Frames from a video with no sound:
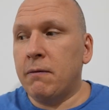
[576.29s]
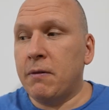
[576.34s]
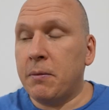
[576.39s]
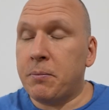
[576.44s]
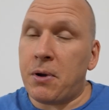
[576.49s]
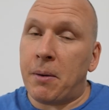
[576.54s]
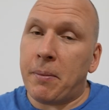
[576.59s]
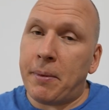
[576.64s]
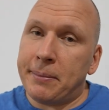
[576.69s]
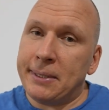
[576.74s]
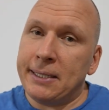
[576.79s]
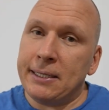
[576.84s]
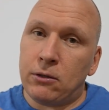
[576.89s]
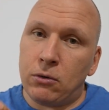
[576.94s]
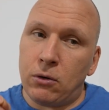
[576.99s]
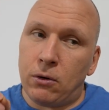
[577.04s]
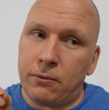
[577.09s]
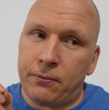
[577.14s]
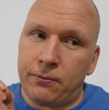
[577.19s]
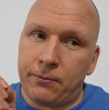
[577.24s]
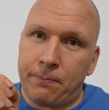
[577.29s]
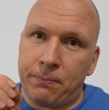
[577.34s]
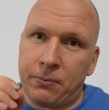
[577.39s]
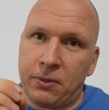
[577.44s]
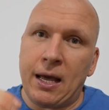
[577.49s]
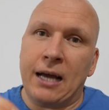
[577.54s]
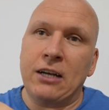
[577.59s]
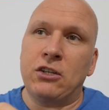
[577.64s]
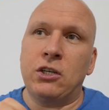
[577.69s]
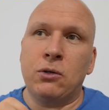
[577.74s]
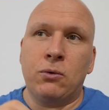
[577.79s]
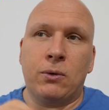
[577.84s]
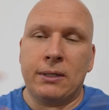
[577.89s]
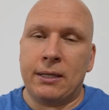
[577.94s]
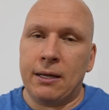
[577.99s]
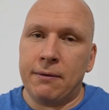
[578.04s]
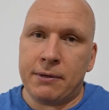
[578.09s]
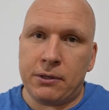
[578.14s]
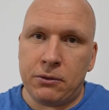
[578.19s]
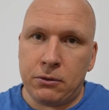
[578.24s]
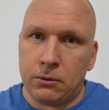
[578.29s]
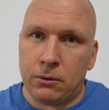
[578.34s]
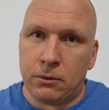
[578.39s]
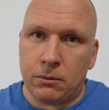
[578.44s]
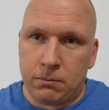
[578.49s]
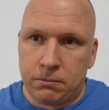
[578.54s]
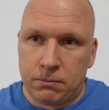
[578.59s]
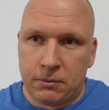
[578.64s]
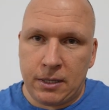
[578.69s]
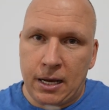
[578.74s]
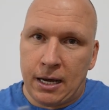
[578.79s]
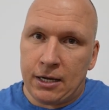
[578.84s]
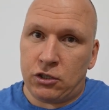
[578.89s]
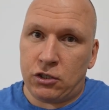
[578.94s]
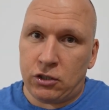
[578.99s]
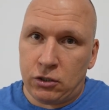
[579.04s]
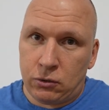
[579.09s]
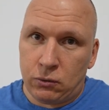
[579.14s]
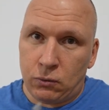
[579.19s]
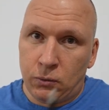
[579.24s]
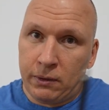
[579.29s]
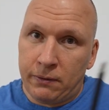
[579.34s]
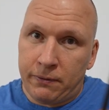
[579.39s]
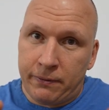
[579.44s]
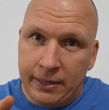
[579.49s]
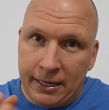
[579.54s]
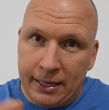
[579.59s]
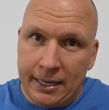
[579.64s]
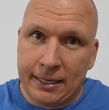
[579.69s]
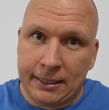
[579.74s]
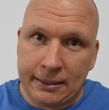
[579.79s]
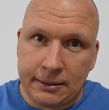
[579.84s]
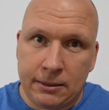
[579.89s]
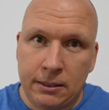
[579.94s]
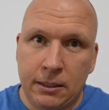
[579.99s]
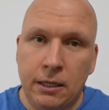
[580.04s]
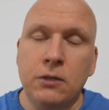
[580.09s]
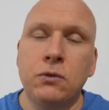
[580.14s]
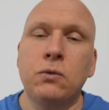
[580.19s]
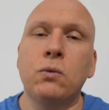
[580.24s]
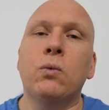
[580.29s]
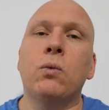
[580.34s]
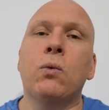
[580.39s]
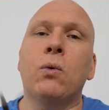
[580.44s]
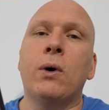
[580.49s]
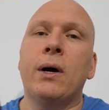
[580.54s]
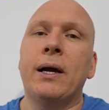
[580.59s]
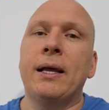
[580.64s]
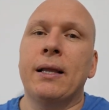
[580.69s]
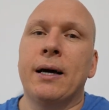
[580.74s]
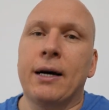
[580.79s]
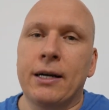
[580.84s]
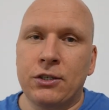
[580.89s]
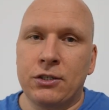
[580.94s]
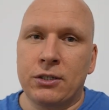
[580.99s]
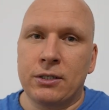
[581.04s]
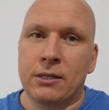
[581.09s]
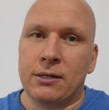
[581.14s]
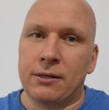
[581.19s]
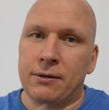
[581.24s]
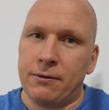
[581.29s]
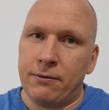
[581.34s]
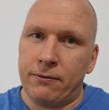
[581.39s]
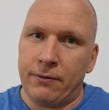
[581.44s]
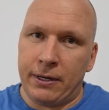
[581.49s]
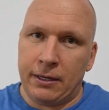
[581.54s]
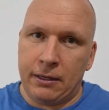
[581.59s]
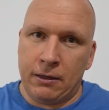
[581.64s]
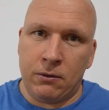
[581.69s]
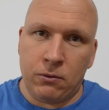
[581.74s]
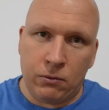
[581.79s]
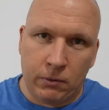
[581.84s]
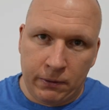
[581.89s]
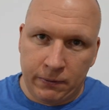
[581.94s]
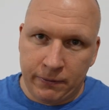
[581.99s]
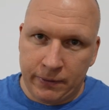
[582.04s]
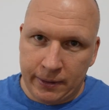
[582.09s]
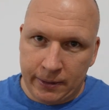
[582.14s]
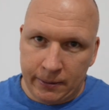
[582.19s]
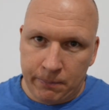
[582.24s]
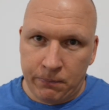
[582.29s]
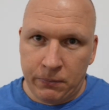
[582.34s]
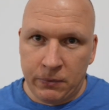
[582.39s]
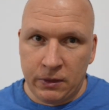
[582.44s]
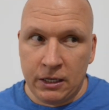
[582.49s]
The probability of touching whatever you will touch with the lens is way larger than with a